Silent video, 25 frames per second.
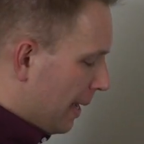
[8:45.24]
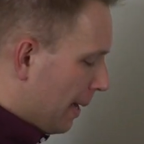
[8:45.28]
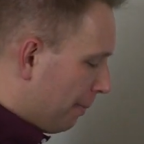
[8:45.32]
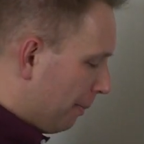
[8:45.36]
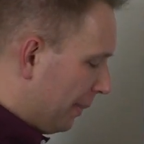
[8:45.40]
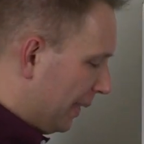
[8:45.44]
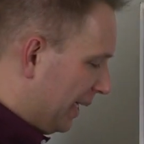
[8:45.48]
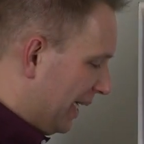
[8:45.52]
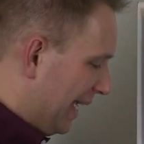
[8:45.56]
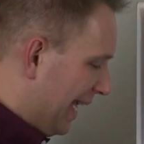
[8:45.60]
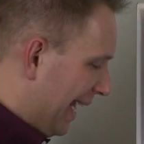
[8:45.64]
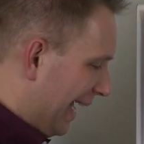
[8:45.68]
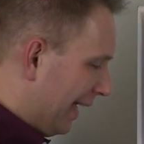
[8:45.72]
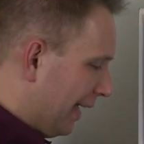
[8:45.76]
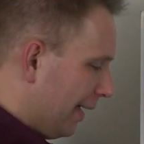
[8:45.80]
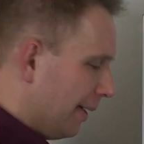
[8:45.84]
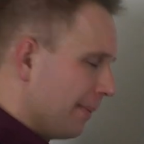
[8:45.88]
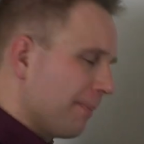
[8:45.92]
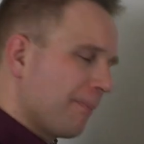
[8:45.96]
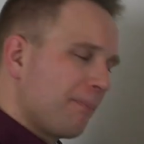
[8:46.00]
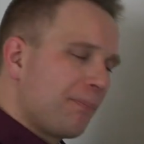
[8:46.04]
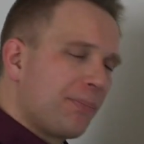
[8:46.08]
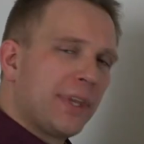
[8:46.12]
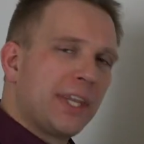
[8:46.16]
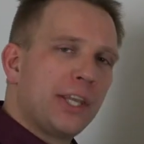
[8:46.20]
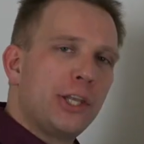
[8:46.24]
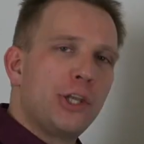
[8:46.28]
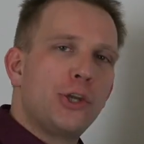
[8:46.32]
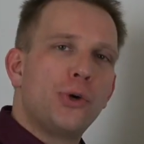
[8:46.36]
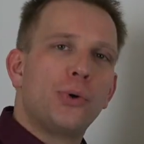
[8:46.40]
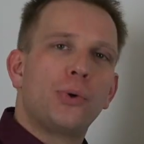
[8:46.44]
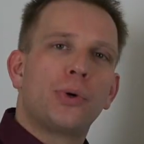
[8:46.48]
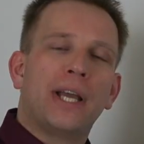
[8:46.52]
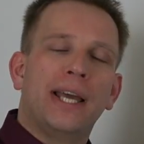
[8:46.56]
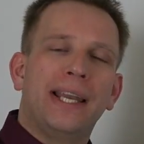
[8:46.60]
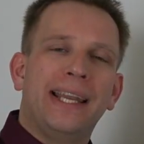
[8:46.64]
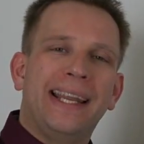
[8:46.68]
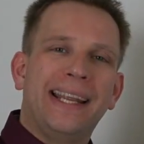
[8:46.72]
But then you
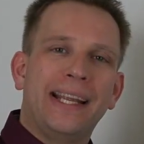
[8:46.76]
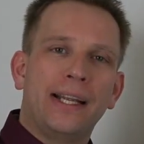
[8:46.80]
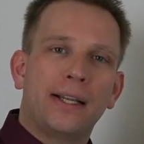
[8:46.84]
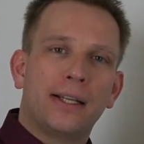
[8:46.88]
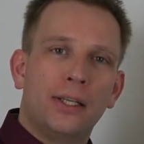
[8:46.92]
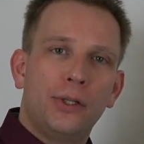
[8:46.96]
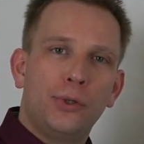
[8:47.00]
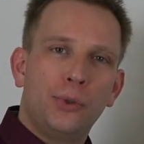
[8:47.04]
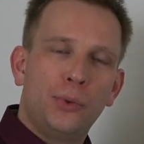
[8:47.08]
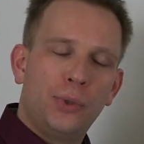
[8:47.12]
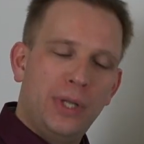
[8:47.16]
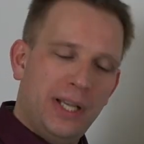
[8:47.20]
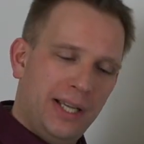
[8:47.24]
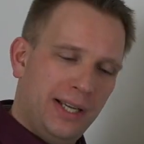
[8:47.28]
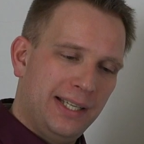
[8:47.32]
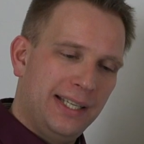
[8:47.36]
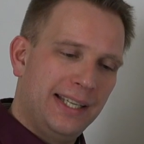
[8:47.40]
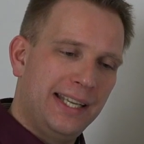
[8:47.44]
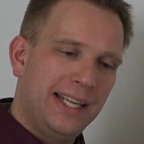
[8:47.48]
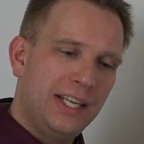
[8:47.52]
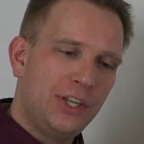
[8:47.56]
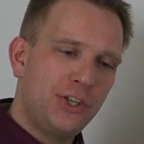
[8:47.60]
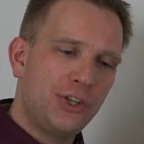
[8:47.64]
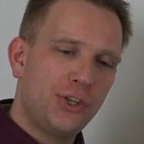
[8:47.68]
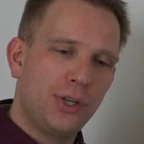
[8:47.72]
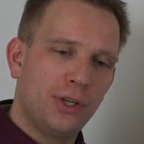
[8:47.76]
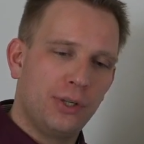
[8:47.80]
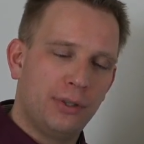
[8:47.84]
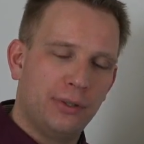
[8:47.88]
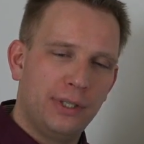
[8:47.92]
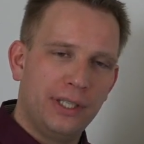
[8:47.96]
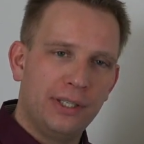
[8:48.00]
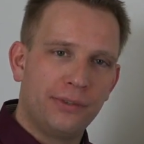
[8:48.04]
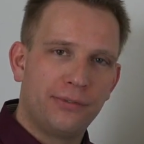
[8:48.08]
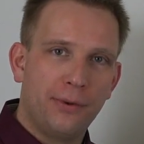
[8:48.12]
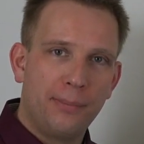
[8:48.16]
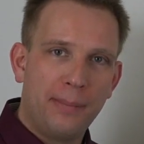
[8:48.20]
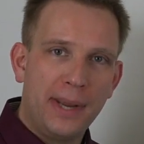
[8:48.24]
can include additional
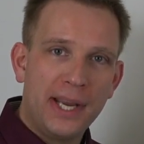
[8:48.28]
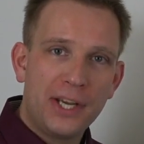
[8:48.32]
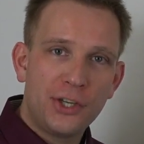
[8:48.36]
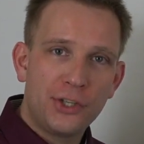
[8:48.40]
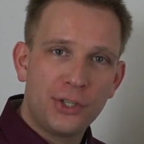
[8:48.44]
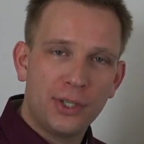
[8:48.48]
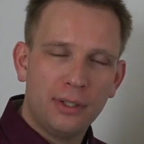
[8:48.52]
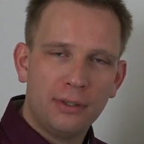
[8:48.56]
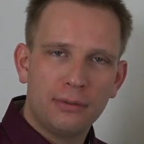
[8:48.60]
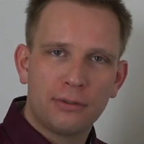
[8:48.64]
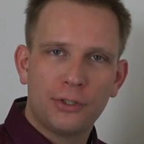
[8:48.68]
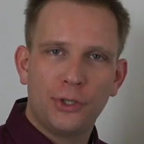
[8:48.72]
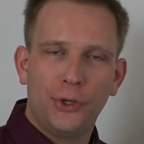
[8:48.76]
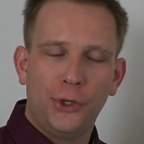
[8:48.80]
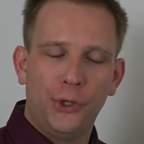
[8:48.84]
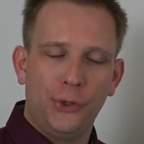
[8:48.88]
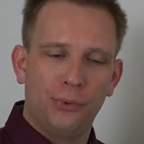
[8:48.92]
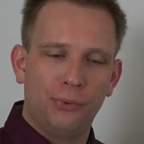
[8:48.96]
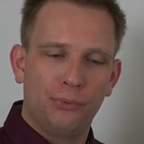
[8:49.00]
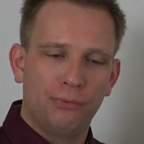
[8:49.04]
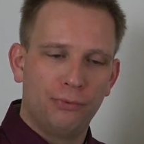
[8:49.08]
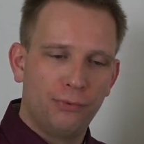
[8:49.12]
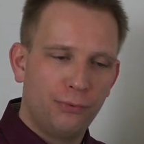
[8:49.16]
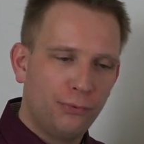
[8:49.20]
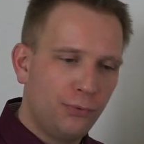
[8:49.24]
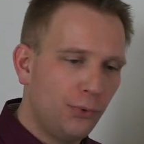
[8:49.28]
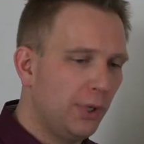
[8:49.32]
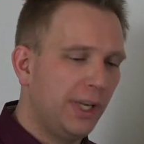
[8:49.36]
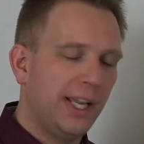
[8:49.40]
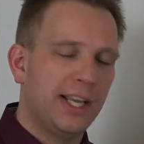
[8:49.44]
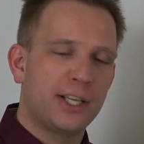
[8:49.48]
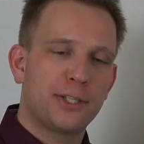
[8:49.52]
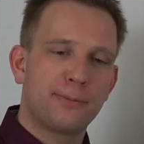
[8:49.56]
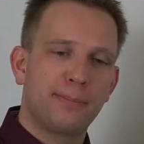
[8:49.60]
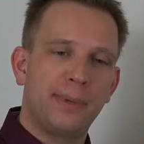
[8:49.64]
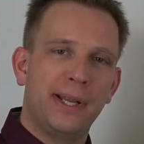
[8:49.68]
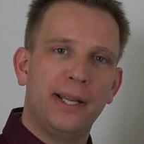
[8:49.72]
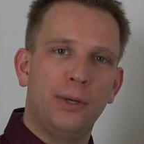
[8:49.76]
information. So you fully
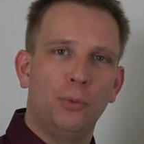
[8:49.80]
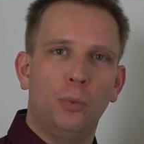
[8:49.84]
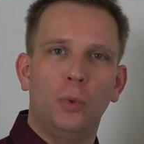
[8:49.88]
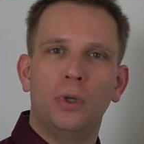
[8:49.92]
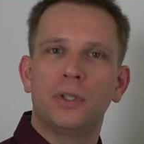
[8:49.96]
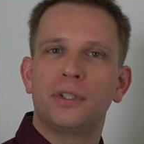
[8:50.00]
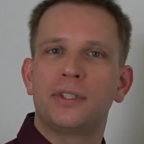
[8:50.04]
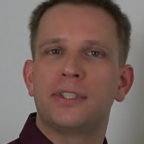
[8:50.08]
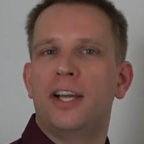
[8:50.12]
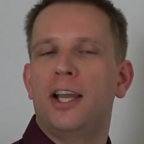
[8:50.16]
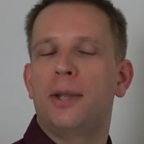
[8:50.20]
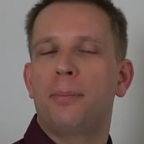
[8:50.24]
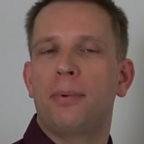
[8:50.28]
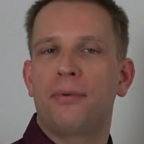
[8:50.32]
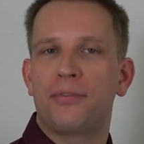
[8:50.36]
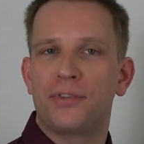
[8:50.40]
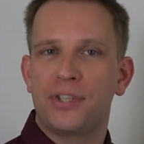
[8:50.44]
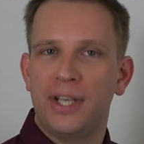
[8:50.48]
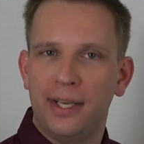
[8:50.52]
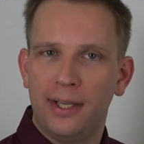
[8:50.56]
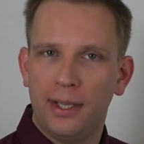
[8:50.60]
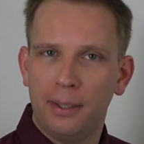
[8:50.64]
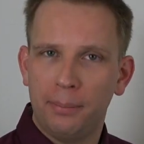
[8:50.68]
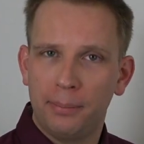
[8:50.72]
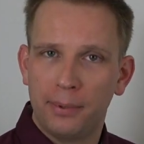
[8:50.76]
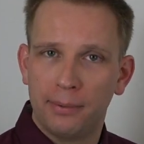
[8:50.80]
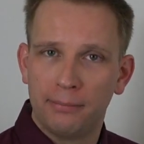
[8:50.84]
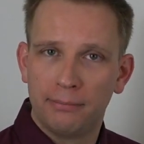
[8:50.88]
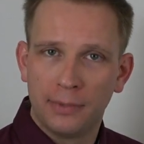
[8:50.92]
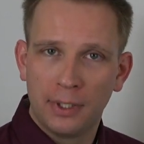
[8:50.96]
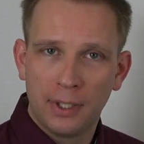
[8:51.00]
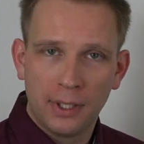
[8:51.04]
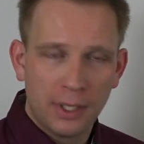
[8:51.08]
explain one type of setup.